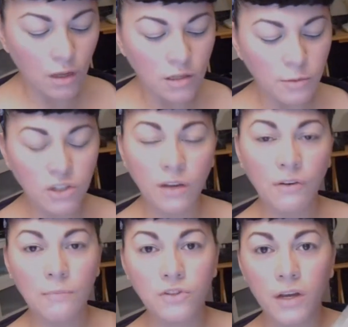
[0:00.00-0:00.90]
especially if
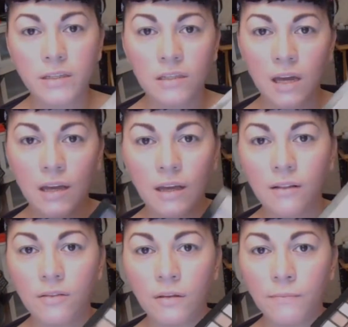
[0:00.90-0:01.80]
I'm just
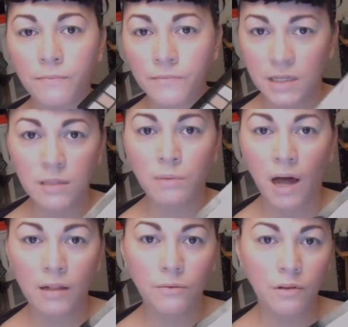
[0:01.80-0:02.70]
taking this
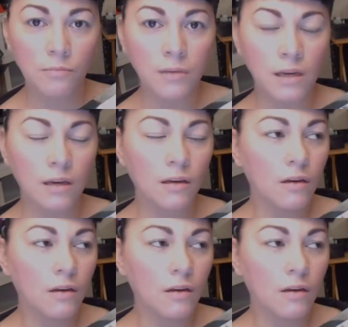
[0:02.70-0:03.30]
palette with me.